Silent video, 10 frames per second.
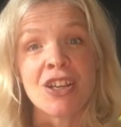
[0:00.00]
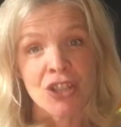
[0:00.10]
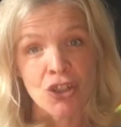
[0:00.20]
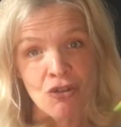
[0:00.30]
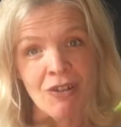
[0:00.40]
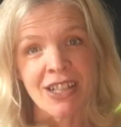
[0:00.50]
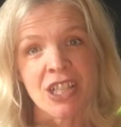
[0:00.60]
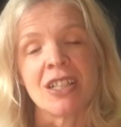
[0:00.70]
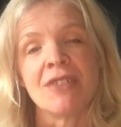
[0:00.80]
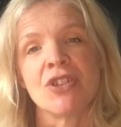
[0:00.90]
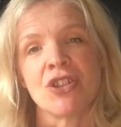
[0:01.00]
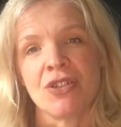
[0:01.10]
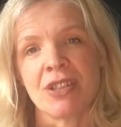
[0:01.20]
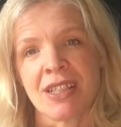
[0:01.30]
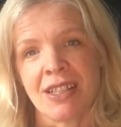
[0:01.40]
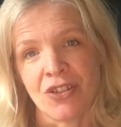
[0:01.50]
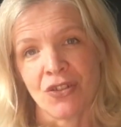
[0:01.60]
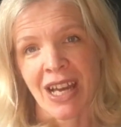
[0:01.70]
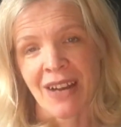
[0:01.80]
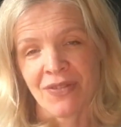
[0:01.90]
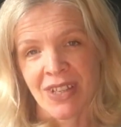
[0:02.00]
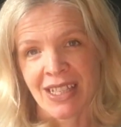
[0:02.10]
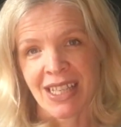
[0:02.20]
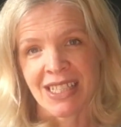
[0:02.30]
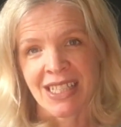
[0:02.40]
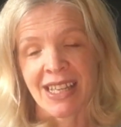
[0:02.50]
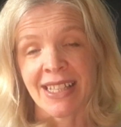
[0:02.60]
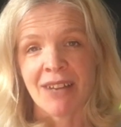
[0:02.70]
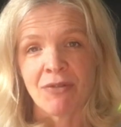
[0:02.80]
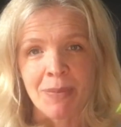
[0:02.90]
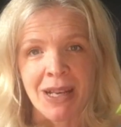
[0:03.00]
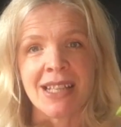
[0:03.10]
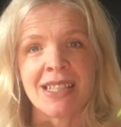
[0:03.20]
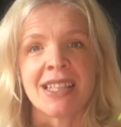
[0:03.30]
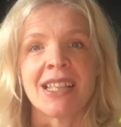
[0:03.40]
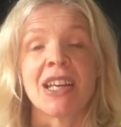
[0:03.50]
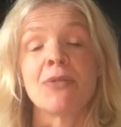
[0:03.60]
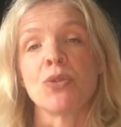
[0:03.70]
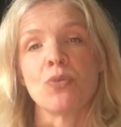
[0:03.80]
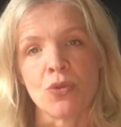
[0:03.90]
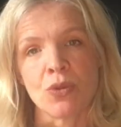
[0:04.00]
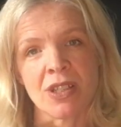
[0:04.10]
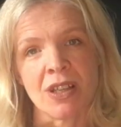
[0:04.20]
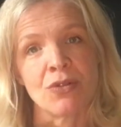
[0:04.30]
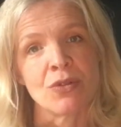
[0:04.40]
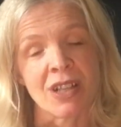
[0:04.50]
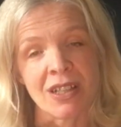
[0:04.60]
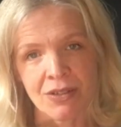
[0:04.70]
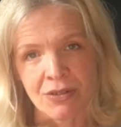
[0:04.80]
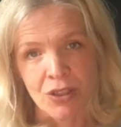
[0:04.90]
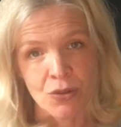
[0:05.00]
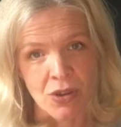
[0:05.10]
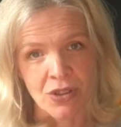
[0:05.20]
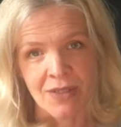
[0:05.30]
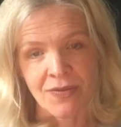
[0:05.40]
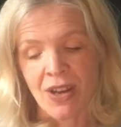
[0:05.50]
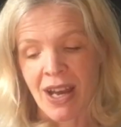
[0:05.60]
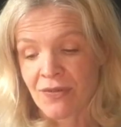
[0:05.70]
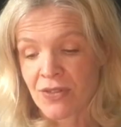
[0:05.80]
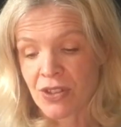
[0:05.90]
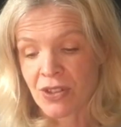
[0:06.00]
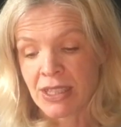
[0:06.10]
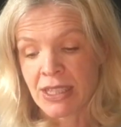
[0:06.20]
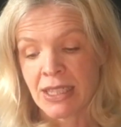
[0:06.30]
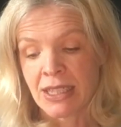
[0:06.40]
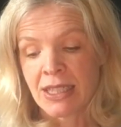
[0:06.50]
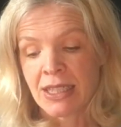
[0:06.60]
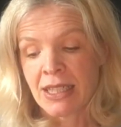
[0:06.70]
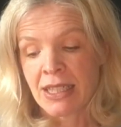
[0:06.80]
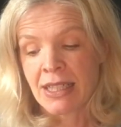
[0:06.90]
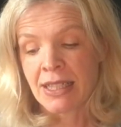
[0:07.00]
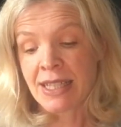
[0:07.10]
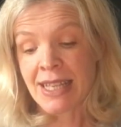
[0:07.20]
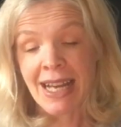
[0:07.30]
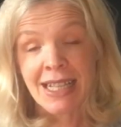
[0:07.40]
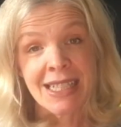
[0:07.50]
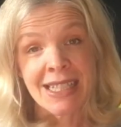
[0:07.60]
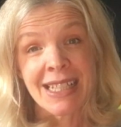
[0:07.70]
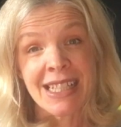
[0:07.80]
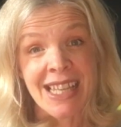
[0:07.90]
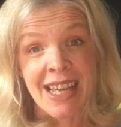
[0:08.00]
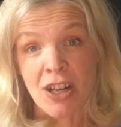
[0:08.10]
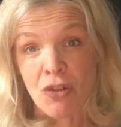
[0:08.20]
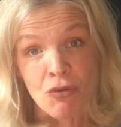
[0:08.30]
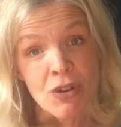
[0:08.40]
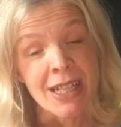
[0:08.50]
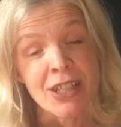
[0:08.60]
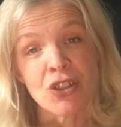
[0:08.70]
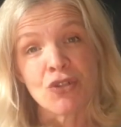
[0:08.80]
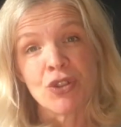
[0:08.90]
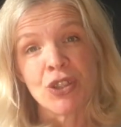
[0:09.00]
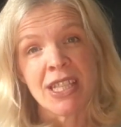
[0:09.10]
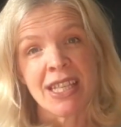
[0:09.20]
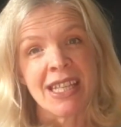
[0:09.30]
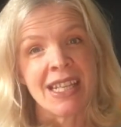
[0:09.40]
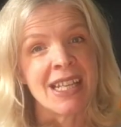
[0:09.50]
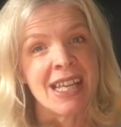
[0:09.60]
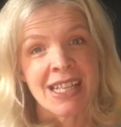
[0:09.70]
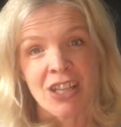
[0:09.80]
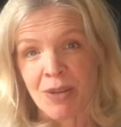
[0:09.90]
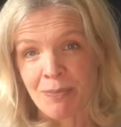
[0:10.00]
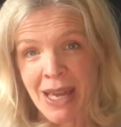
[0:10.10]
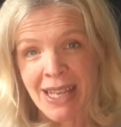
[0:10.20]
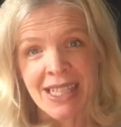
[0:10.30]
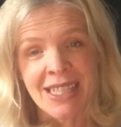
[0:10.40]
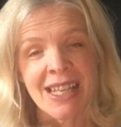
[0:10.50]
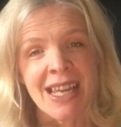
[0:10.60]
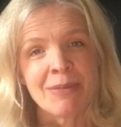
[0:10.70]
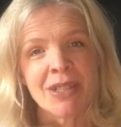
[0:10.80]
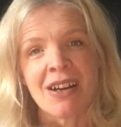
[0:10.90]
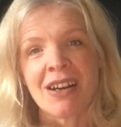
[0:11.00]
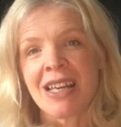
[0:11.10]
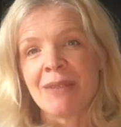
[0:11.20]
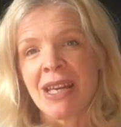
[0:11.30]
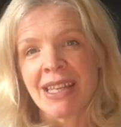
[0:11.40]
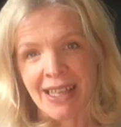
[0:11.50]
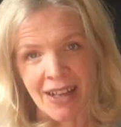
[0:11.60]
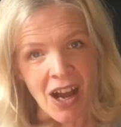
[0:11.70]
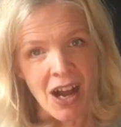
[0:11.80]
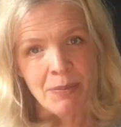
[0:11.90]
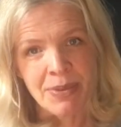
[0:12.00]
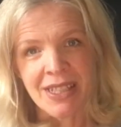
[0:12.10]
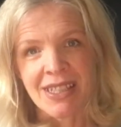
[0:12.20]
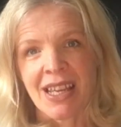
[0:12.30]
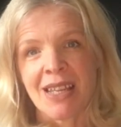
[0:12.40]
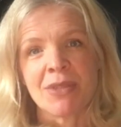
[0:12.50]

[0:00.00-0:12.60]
So gradually reducing your caffeine intake and replacing it with water or dilute squash if you have to. The next thing is getting a really good routine. Go to bed the same time, get up the same